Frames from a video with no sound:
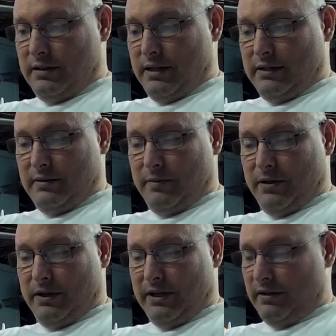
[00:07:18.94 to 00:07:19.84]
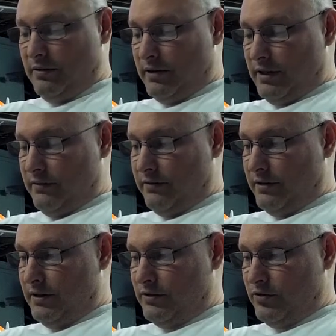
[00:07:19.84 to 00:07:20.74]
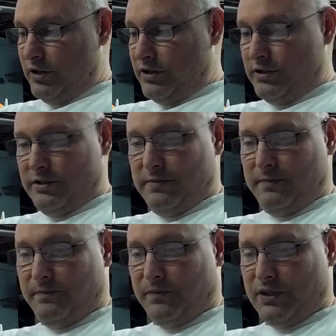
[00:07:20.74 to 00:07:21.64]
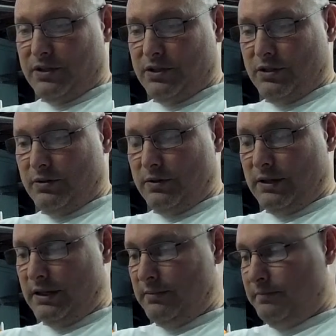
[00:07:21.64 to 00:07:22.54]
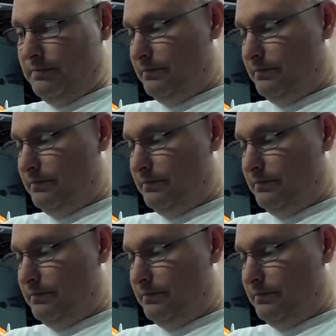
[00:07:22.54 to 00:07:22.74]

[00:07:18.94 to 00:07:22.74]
That's about it. Okay, for the instructions. So uh,